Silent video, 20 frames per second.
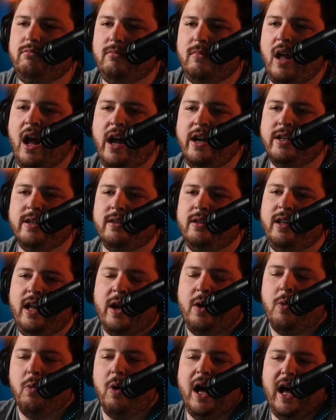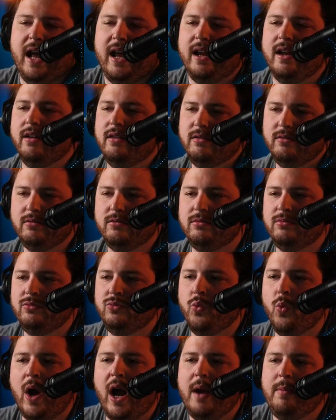I just like, why
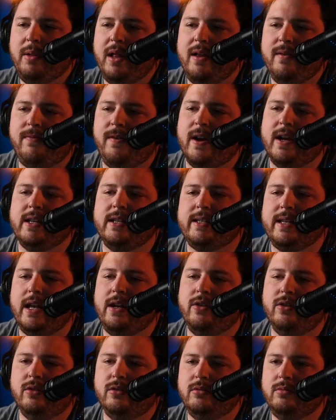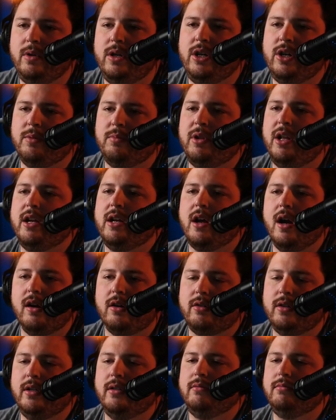play a fucking Sentinel when you could play a
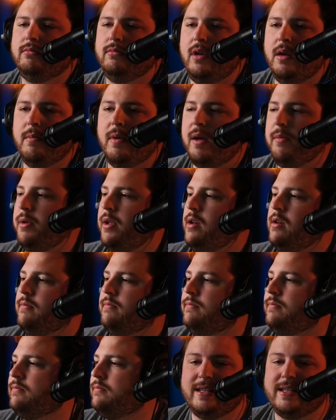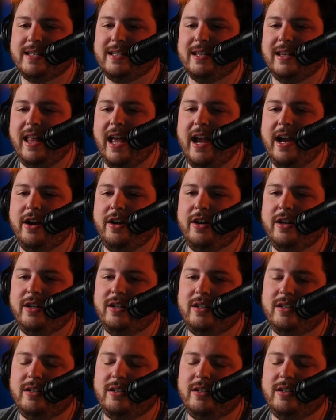Conqueror, in my opinion. Slayer,